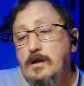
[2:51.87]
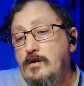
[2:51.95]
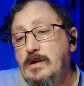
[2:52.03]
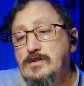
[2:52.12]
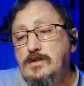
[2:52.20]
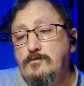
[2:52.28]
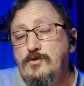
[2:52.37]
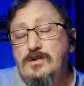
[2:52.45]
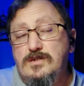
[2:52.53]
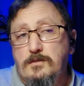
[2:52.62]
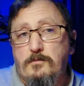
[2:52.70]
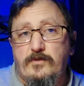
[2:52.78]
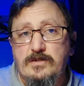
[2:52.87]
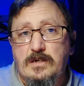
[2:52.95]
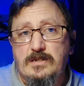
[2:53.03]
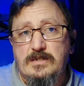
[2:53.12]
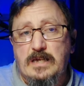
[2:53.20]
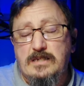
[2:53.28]
Okay, so I'm looking at some of his
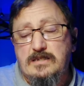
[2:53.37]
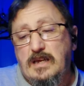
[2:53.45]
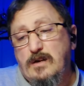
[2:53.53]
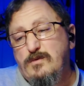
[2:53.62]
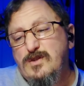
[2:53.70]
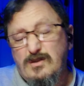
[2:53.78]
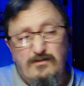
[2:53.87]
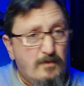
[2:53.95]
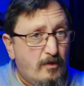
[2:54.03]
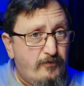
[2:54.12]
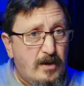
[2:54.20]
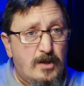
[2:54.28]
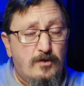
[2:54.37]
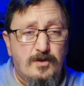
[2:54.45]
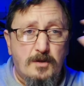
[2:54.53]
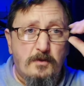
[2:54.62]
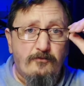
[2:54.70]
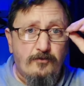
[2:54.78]
other stats now, which are not fairly good.
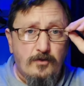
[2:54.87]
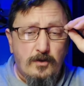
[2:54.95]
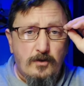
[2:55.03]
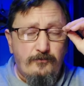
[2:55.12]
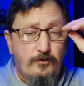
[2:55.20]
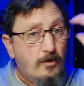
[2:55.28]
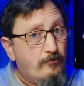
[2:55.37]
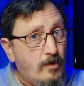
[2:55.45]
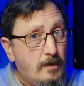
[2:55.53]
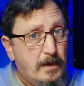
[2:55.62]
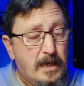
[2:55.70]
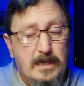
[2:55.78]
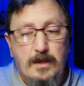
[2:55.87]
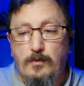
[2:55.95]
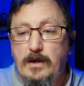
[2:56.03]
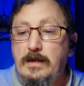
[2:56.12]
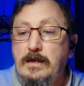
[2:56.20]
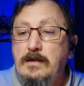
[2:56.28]
I mean, for a right back
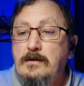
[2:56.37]
anyway.